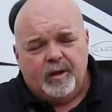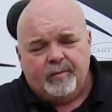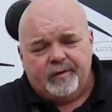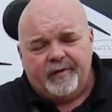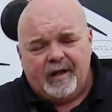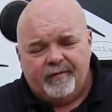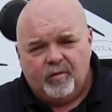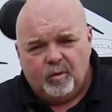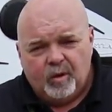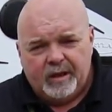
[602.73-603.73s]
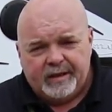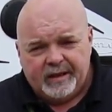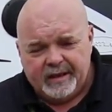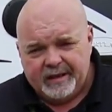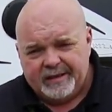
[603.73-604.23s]
number is
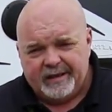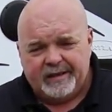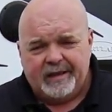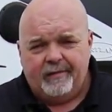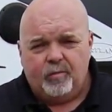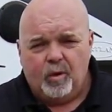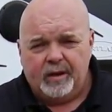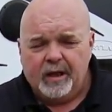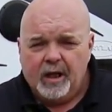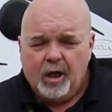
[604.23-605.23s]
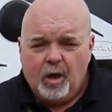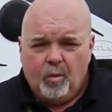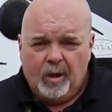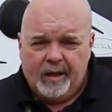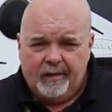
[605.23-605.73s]

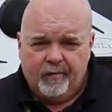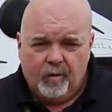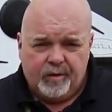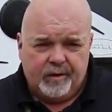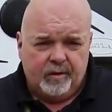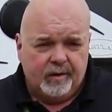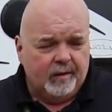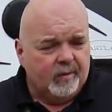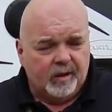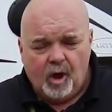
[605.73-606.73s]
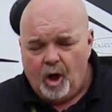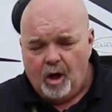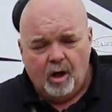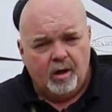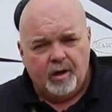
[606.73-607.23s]
541-671-1840. Give me a
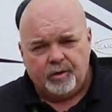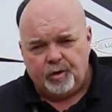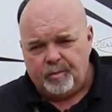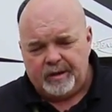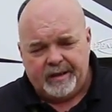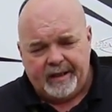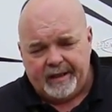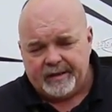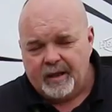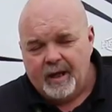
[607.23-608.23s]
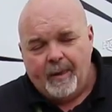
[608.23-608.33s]
call, shoot me a text.